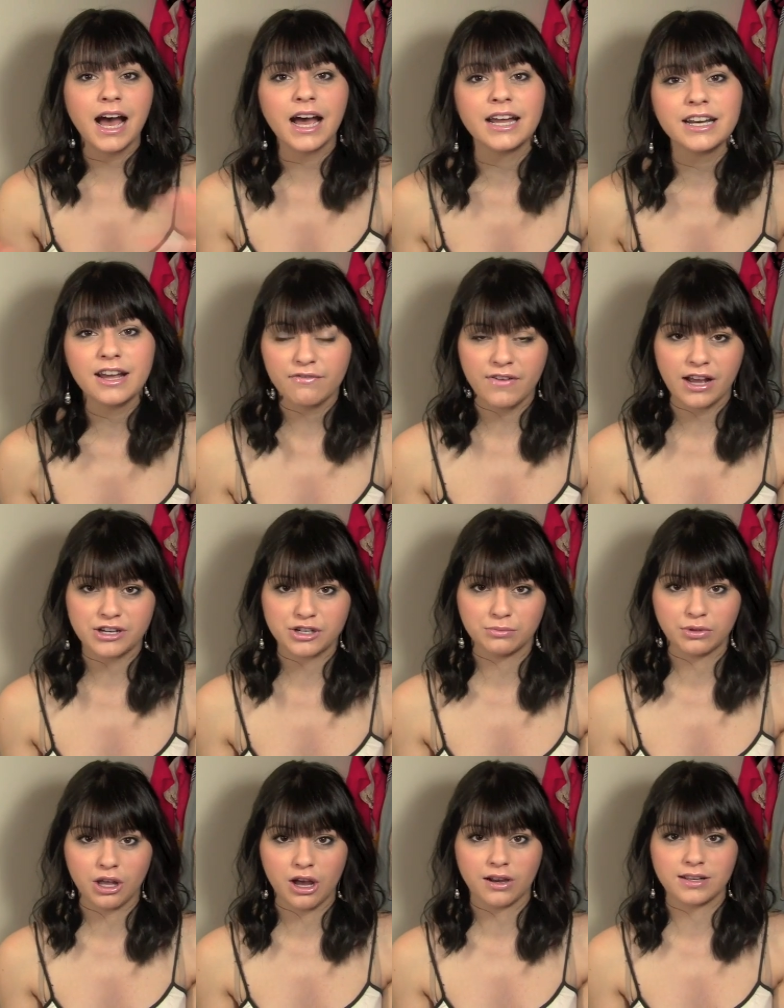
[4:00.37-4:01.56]
ton of fashion
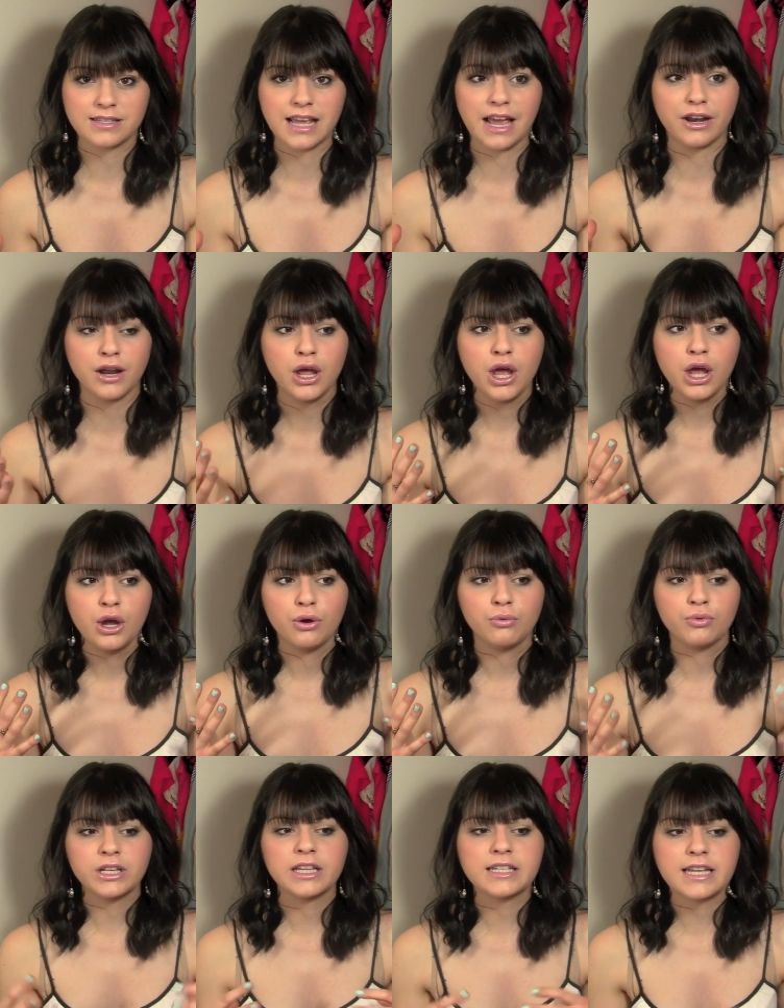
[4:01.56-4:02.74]
blogs and
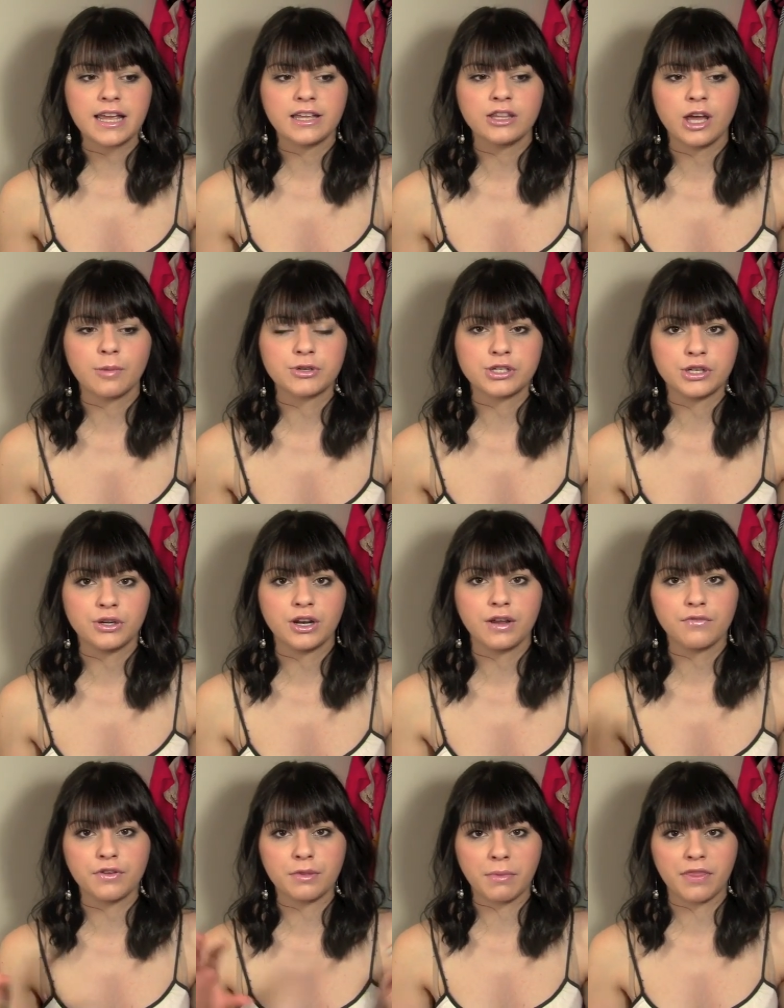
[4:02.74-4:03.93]
really taking the opportunity
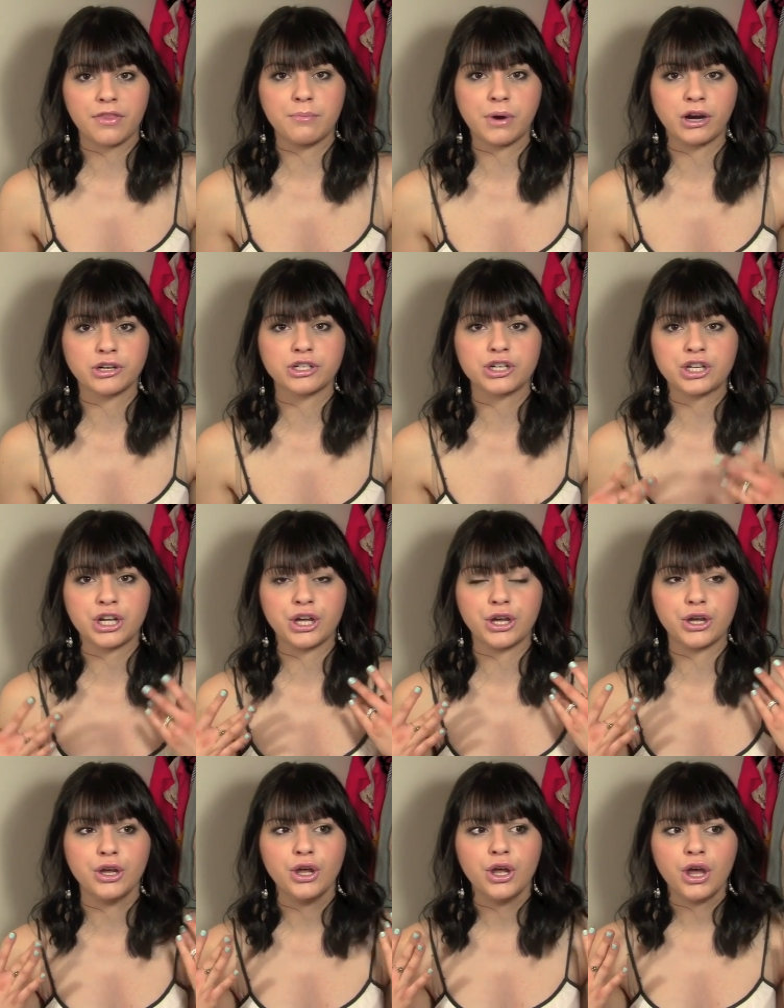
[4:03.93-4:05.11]
for the month of March to
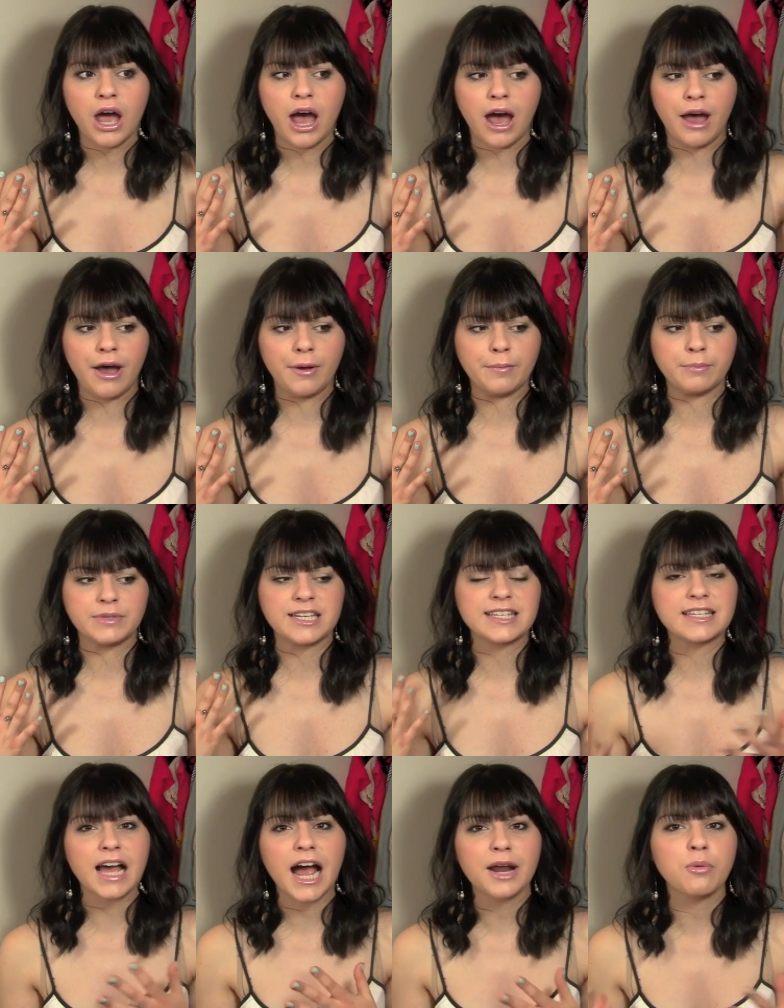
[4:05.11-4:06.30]
Um,
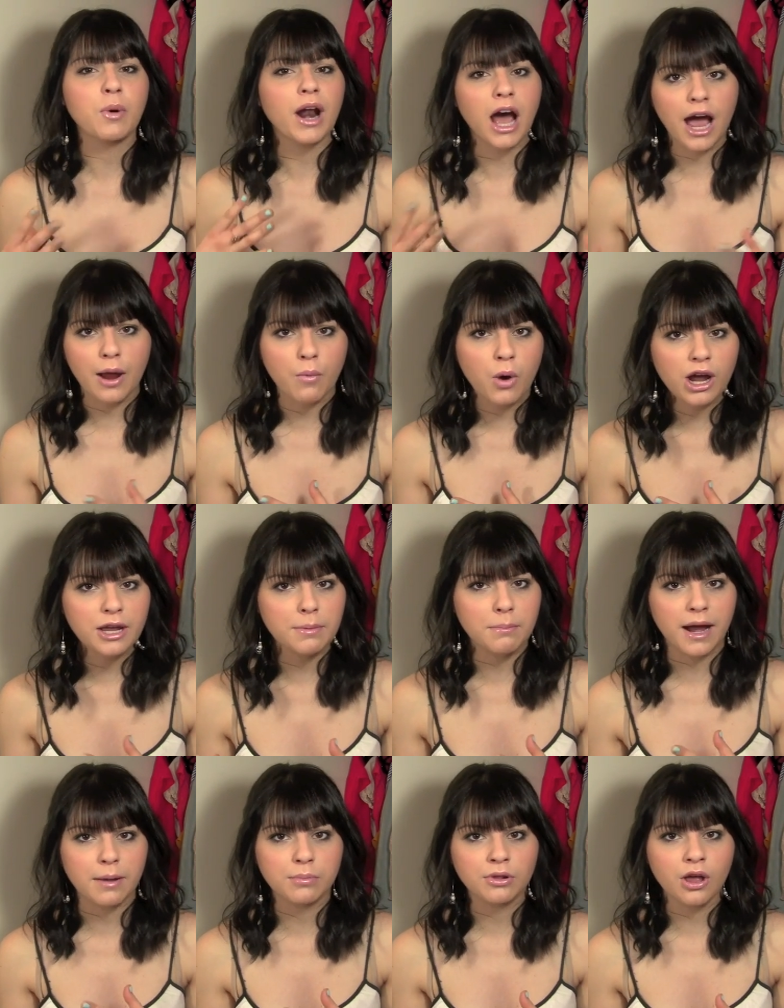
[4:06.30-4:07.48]
decide what I want in
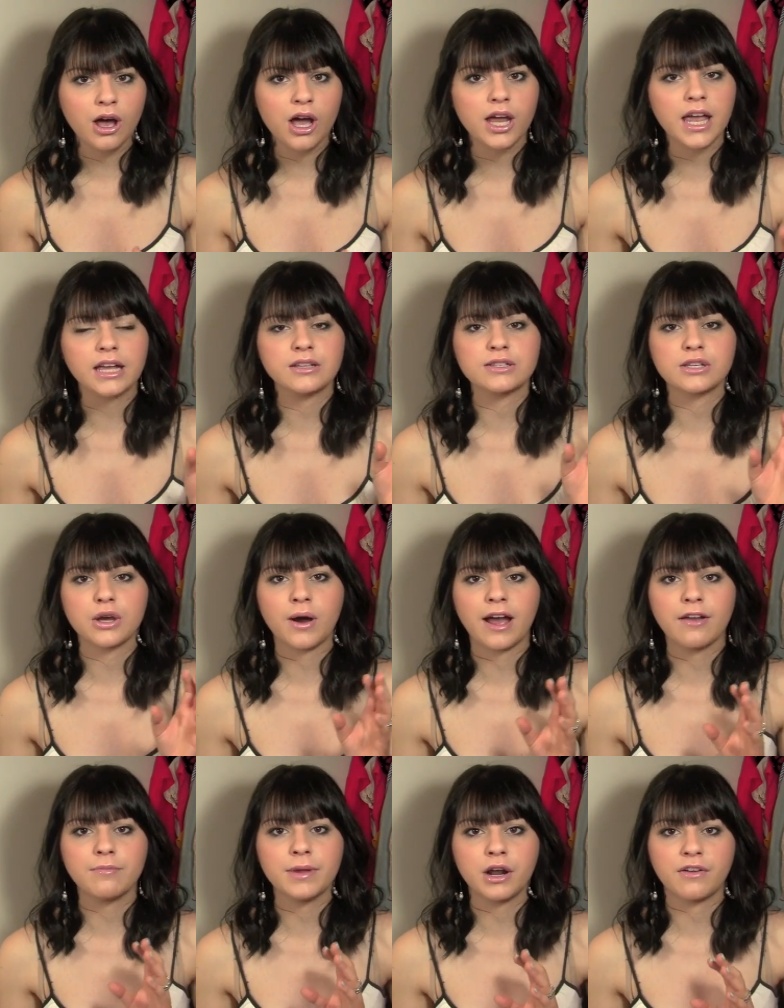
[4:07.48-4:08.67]
my blog, and so
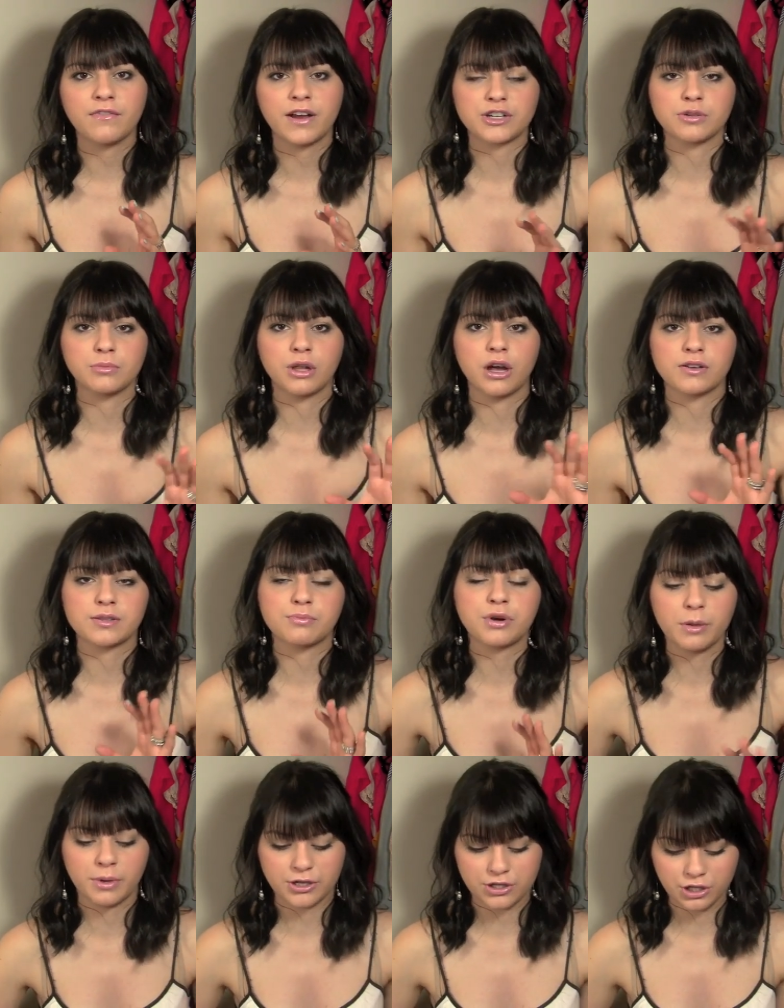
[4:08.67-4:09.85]
I've been on fashion blogs
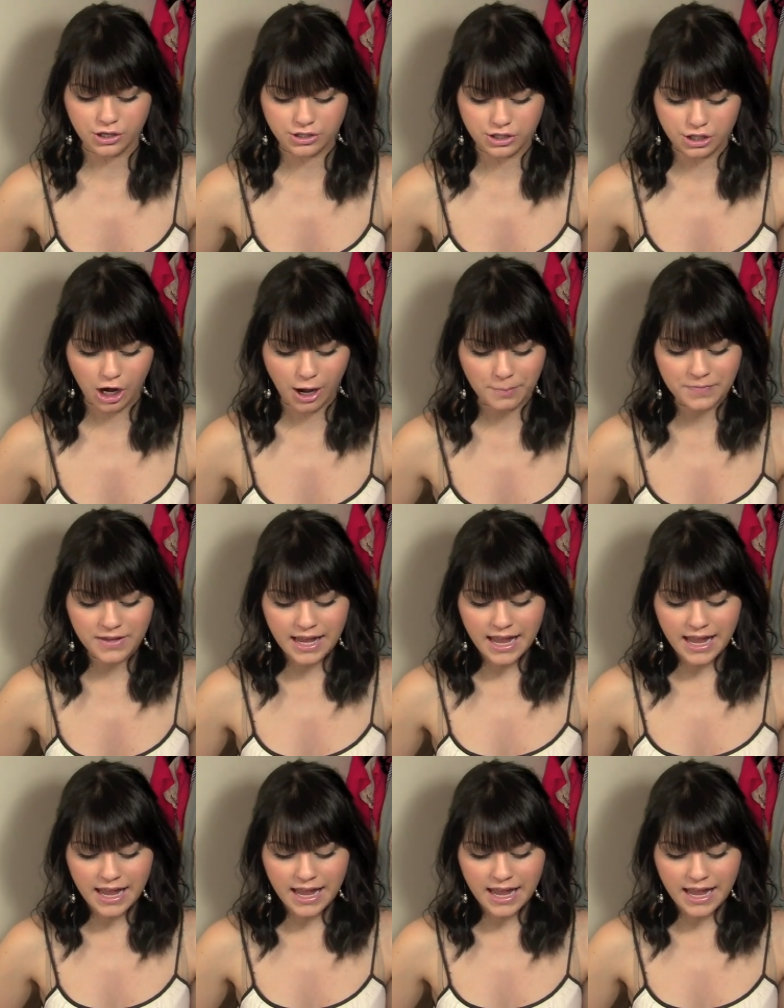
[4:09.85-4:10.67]
pretty much non-stop,